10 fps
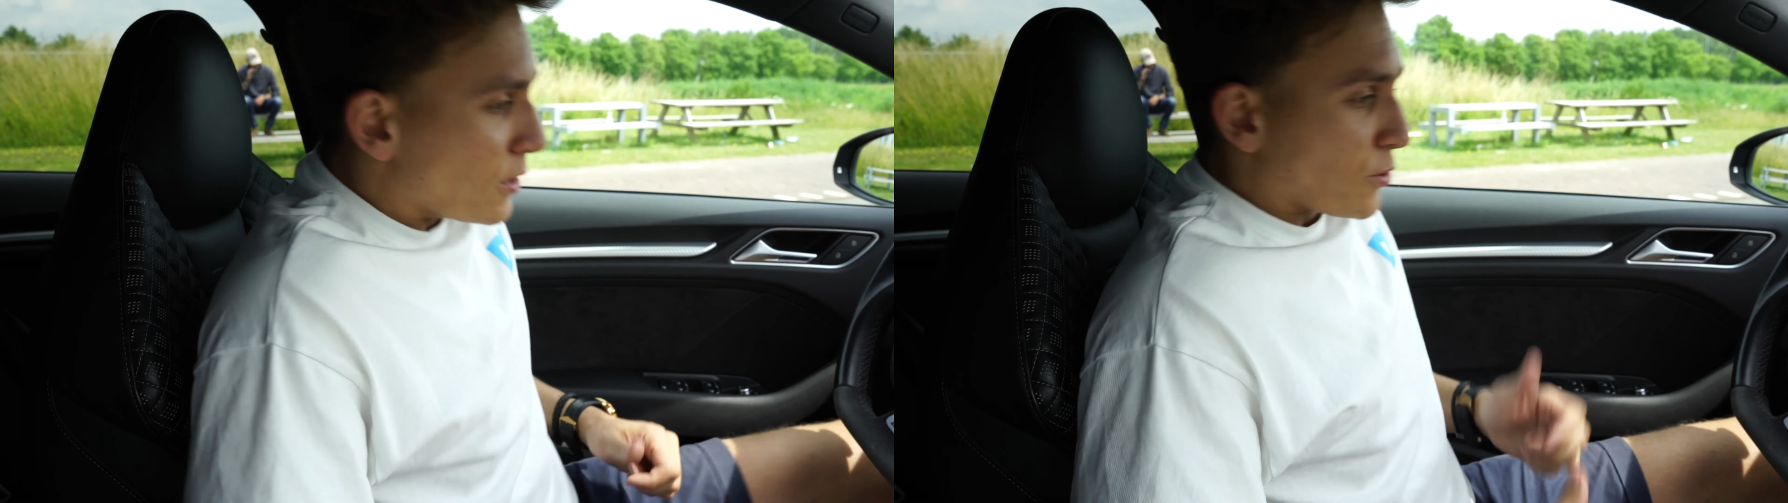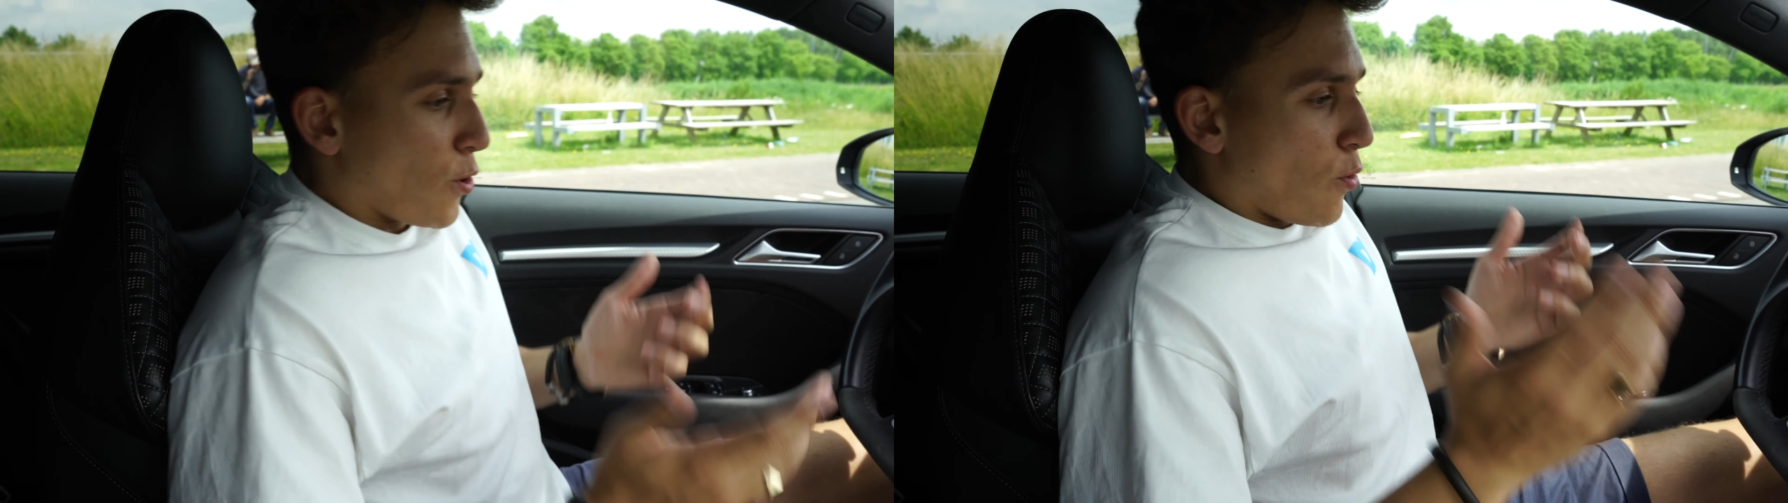
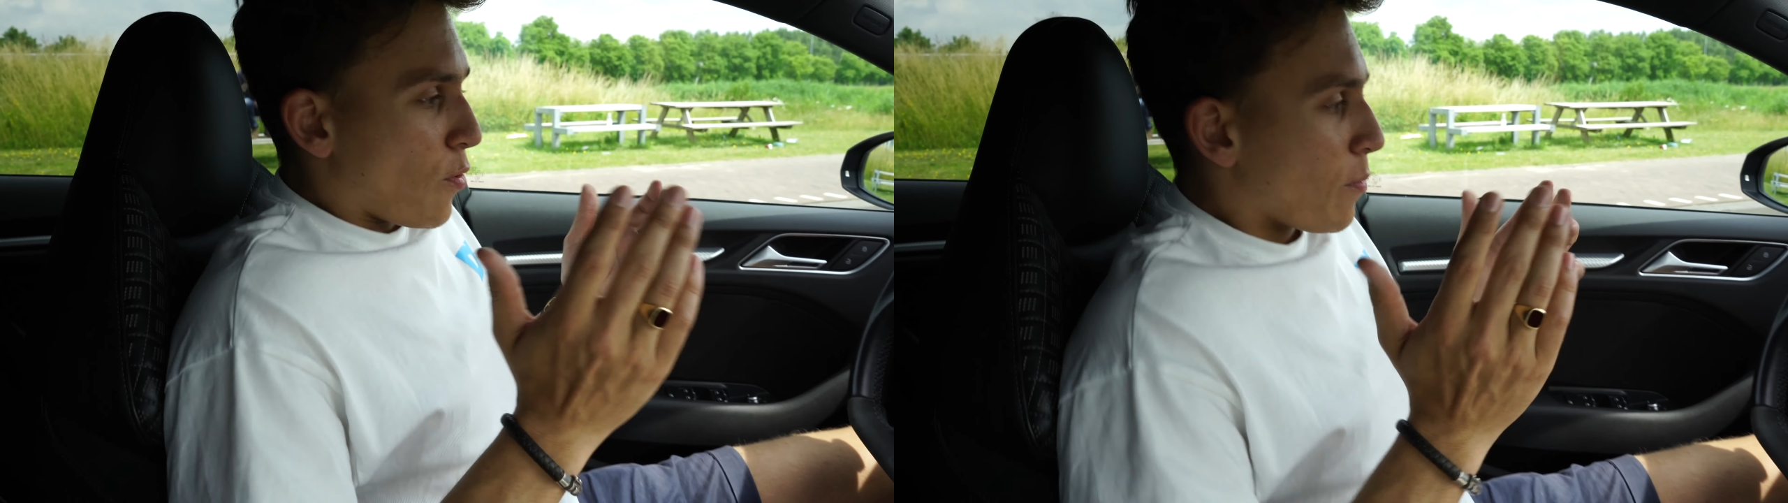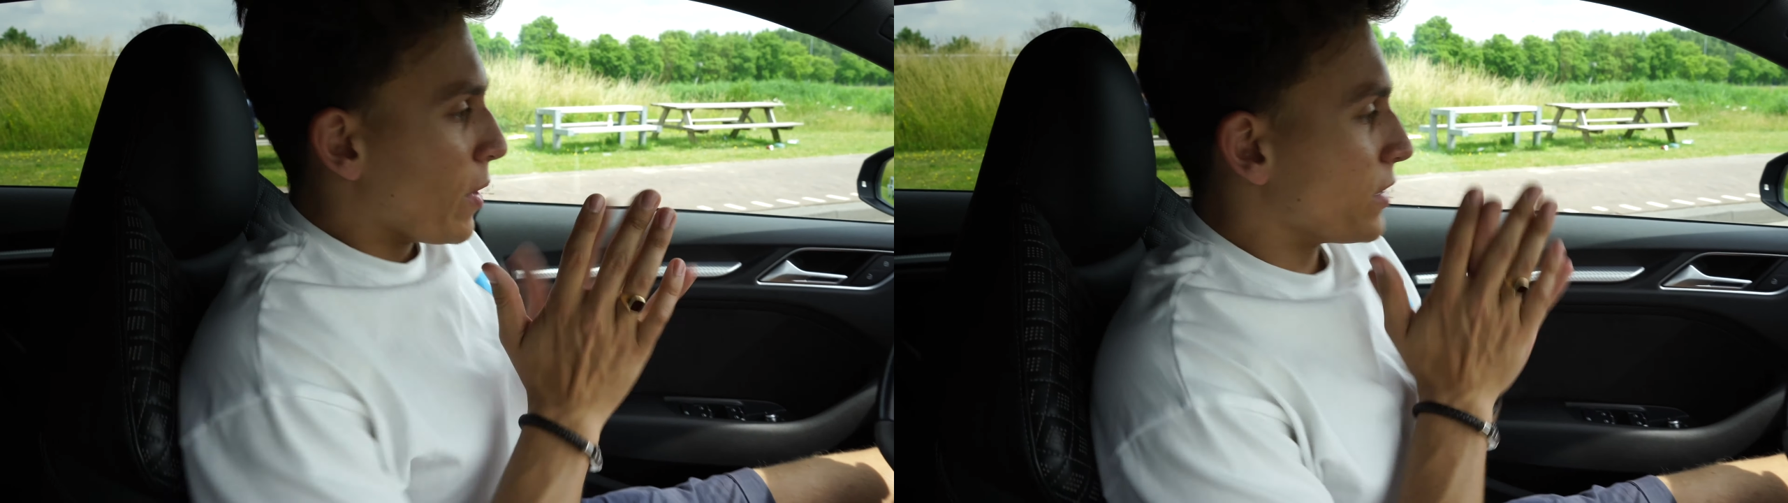So,
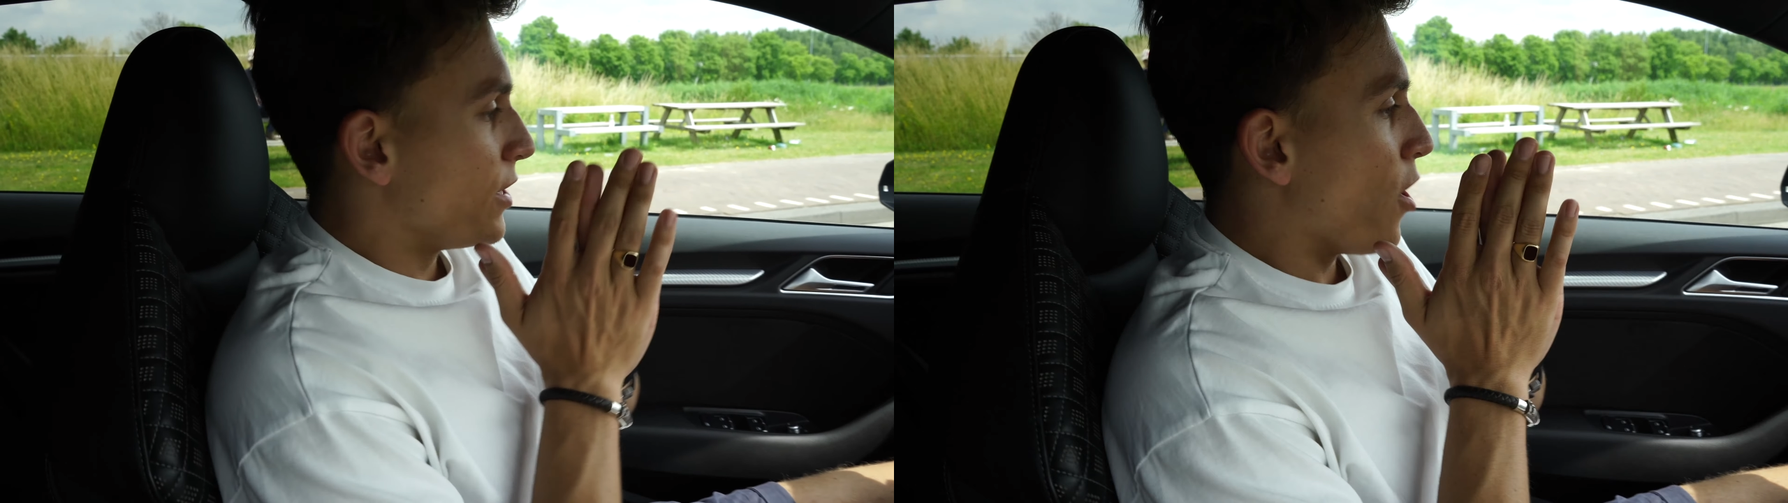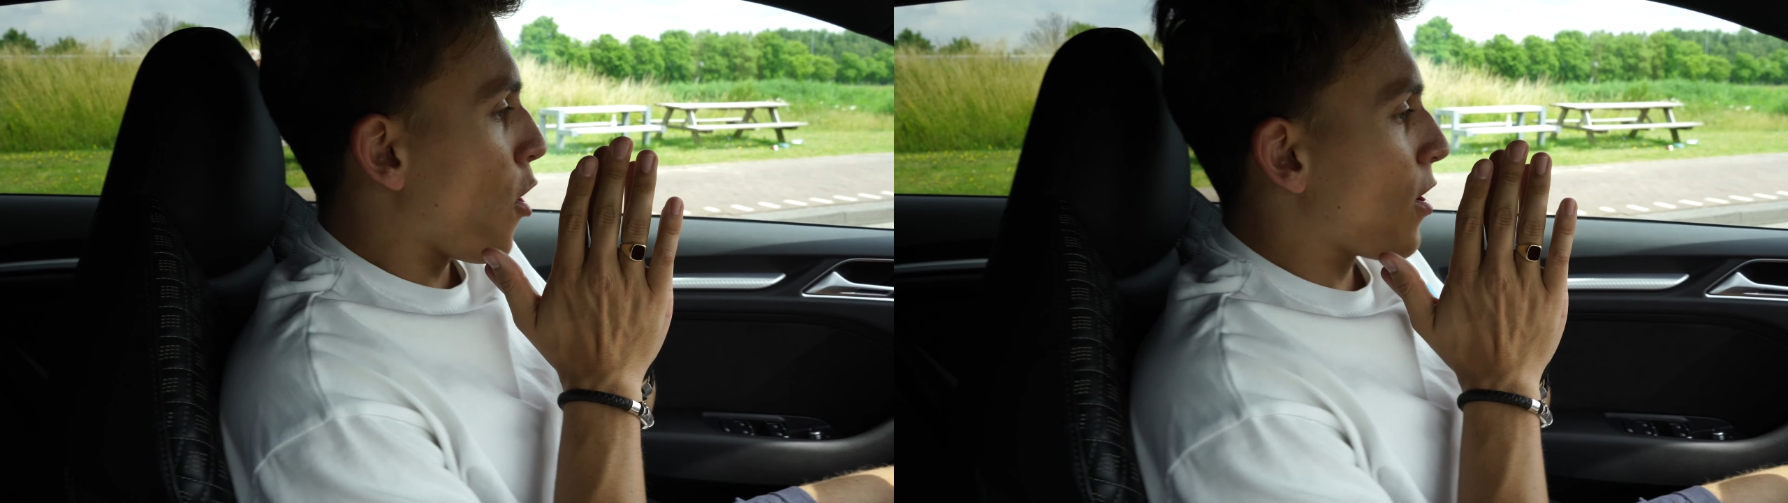but
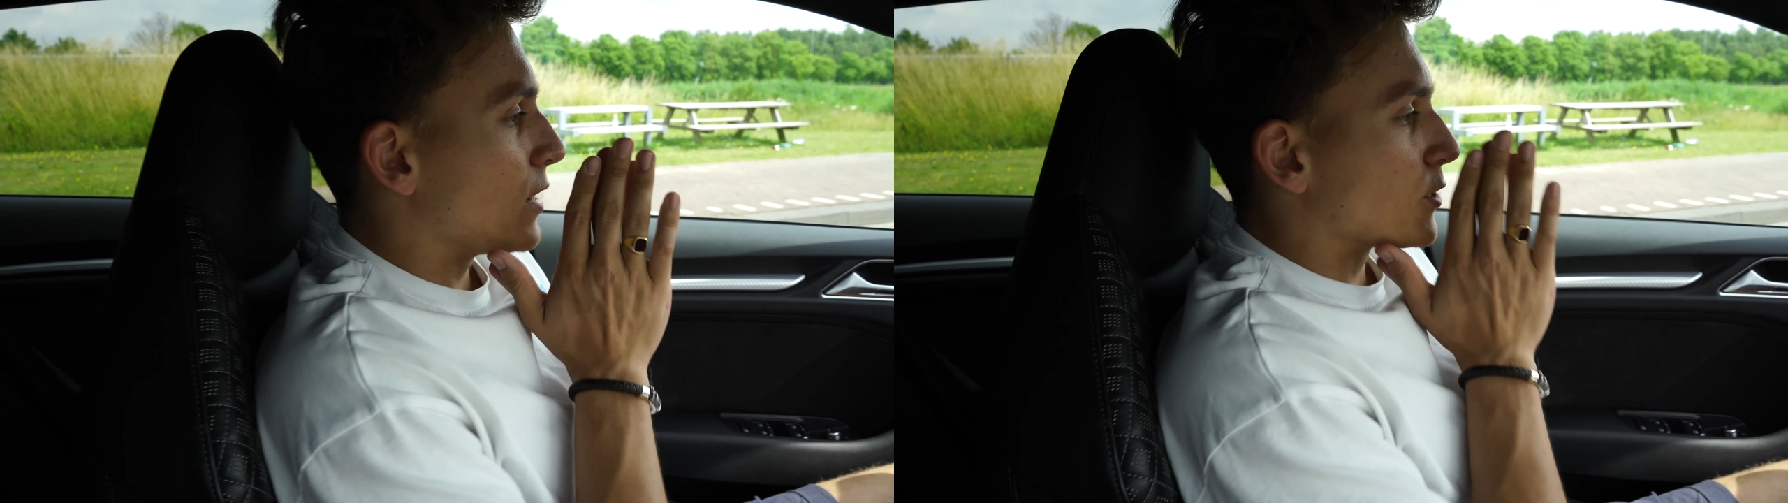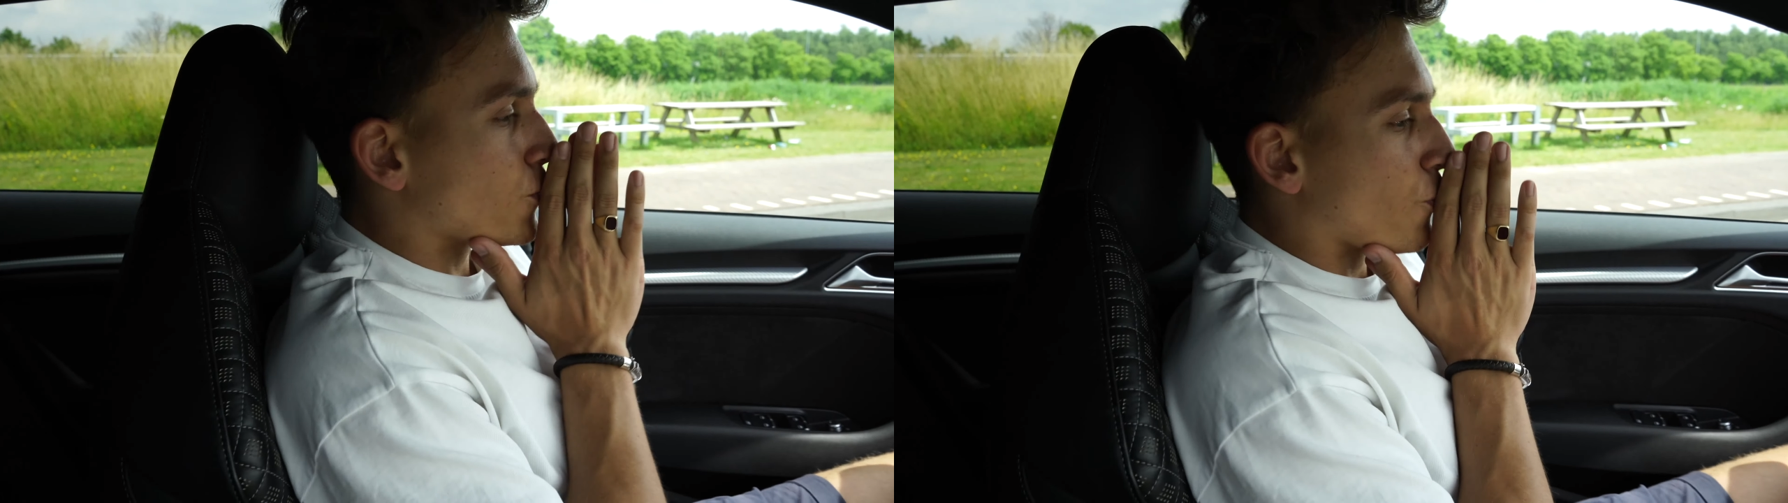the
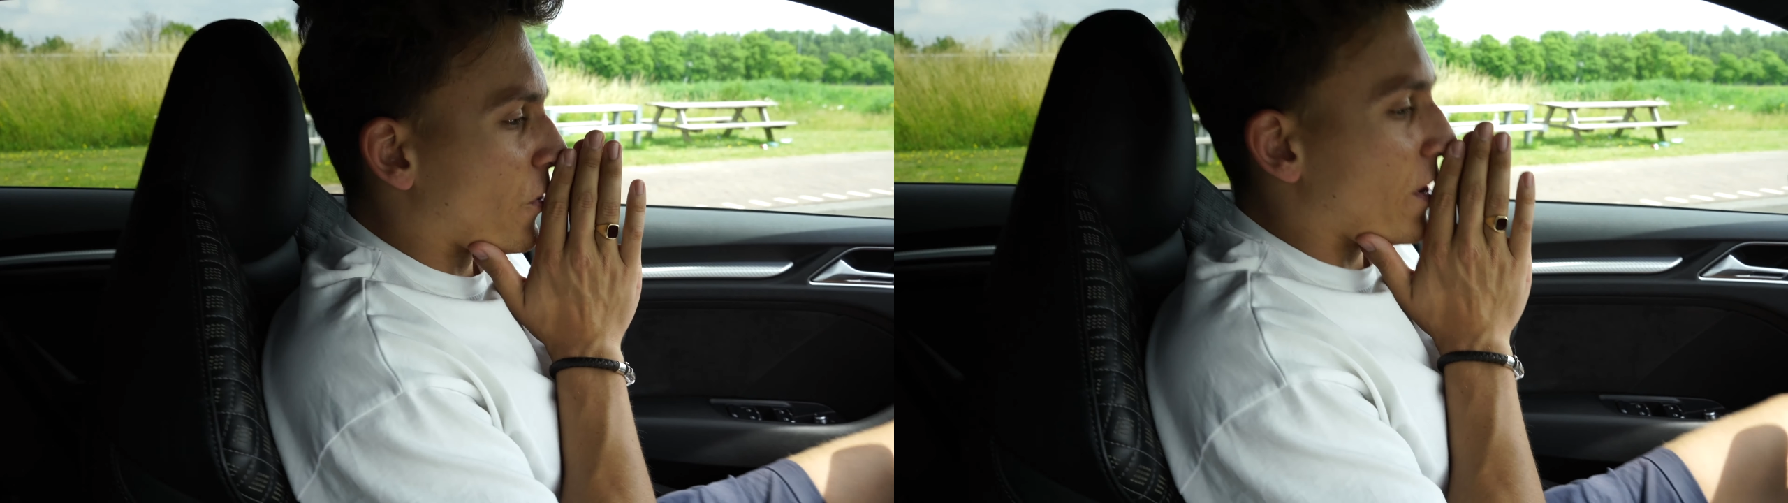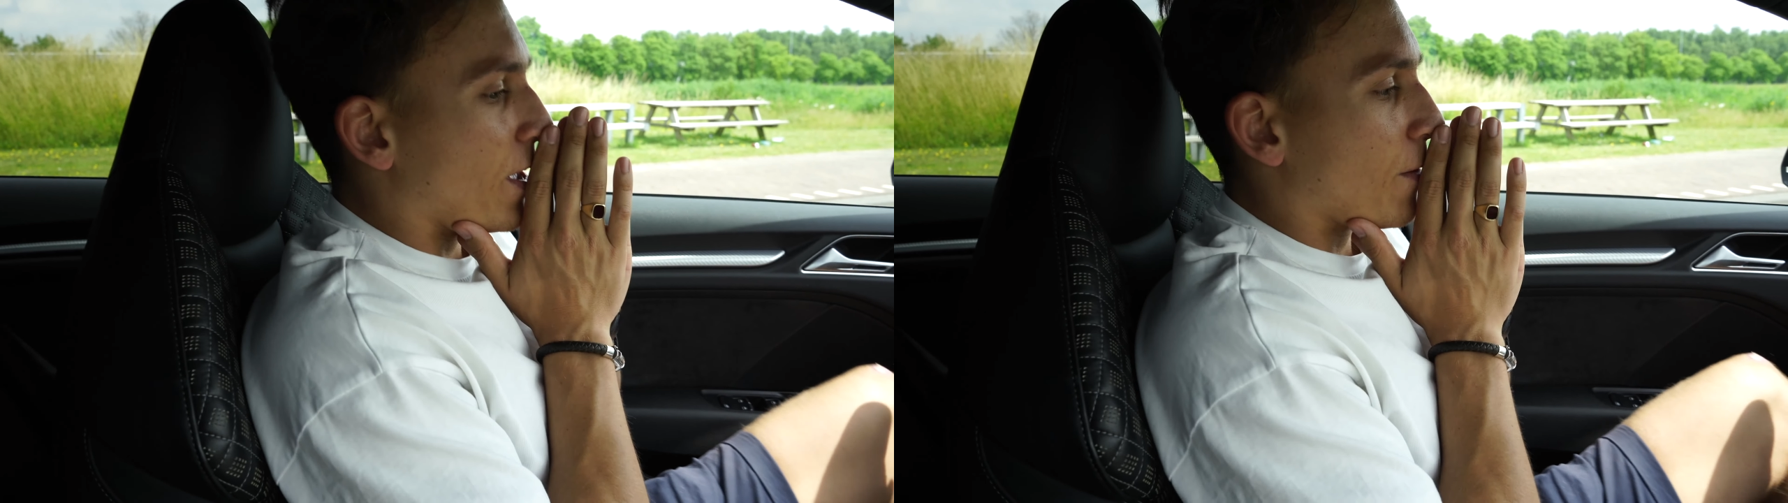
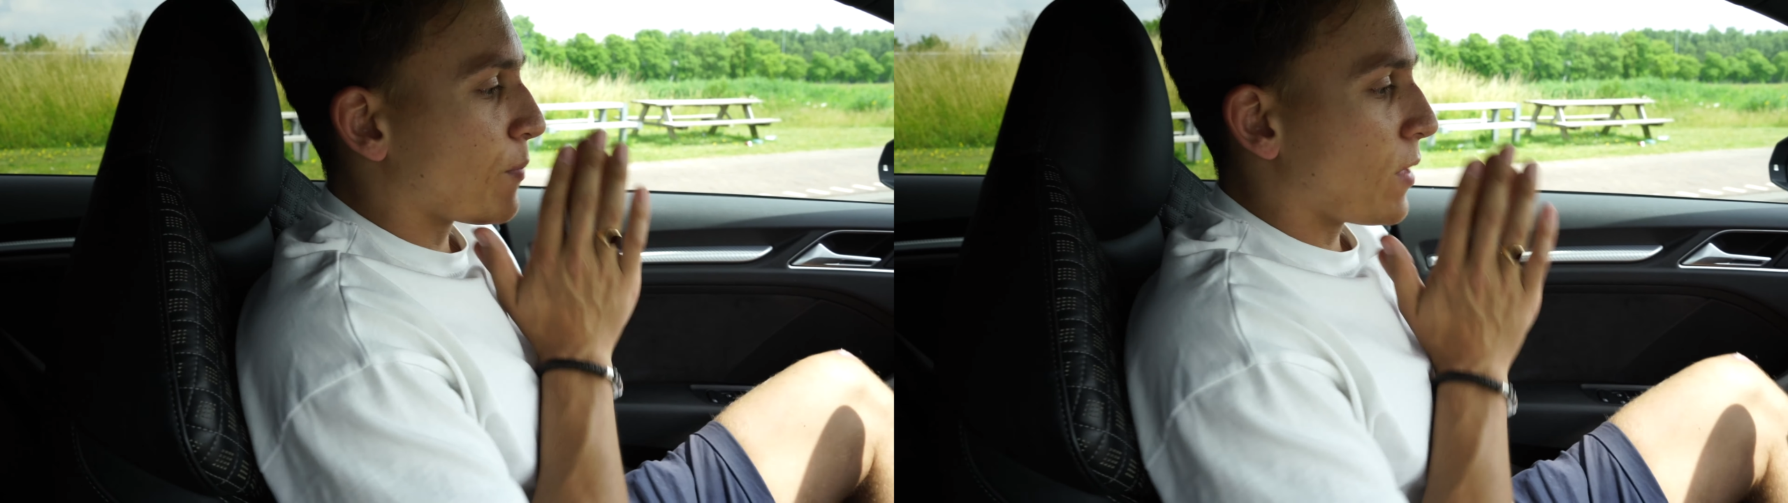RS3,